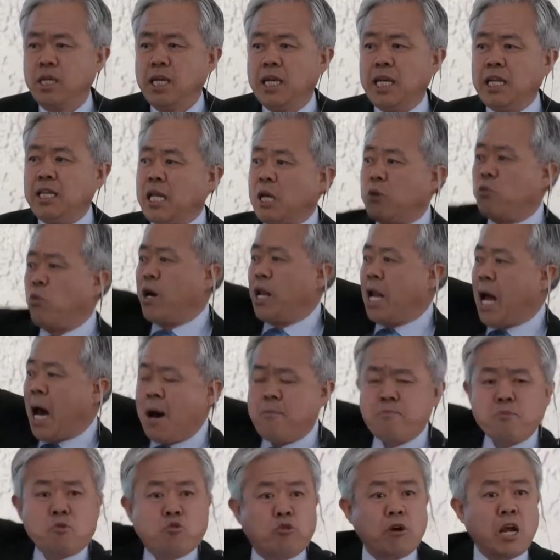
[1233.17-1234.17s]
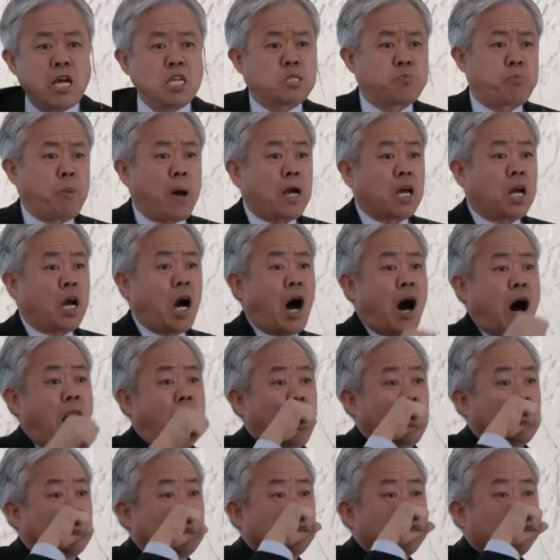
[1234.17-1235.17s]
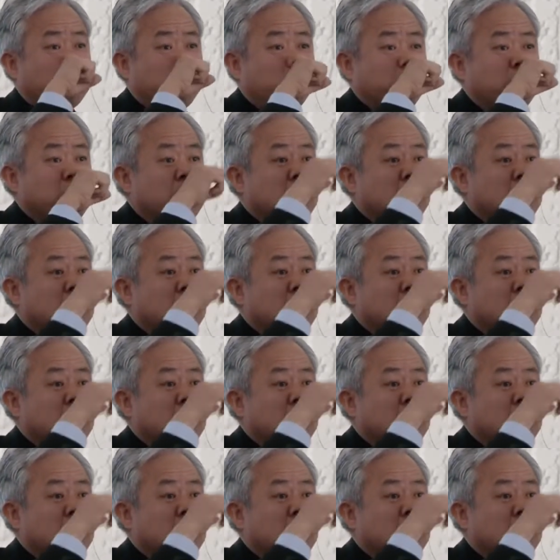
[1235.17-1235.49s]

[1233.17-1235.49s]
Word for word: In that, when I'm graced by God,